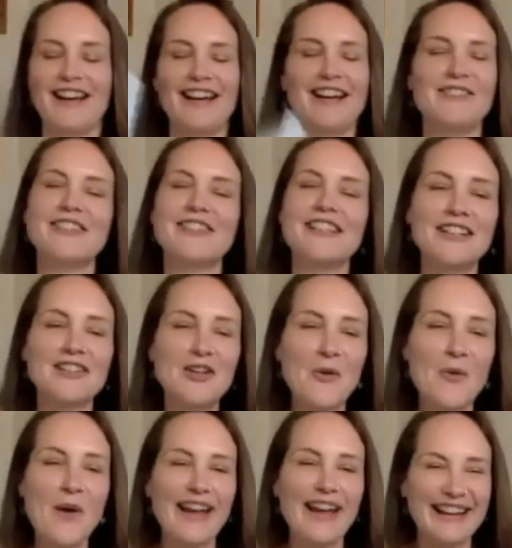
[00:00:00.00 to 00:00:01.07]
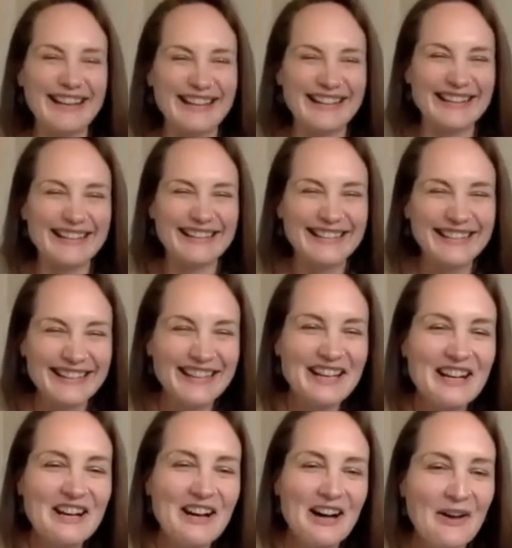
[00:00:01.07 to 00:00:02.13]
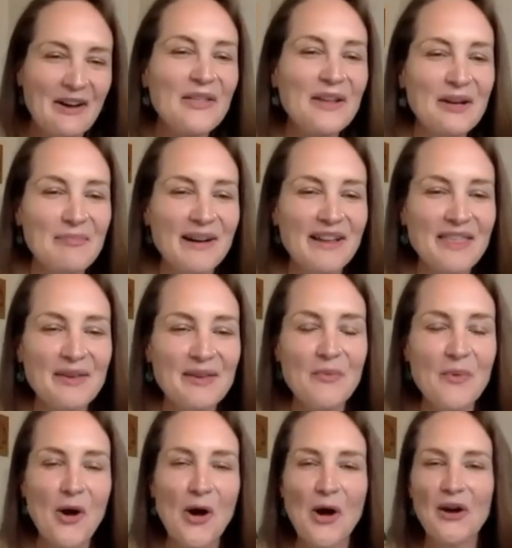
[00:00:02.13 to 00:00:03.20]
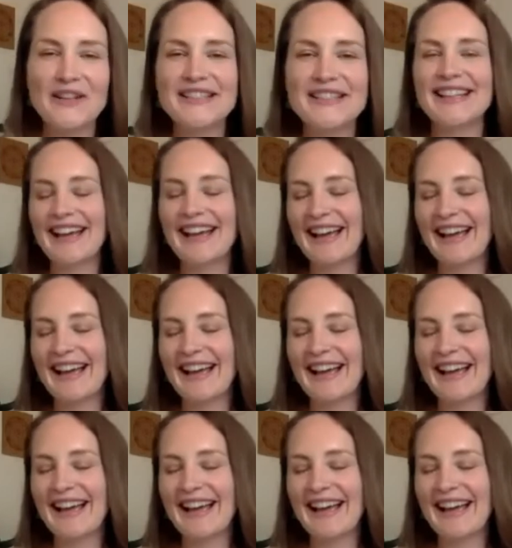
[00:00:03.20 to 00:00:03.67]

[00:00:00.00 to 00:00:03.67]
I was like, no way, how telepathy works.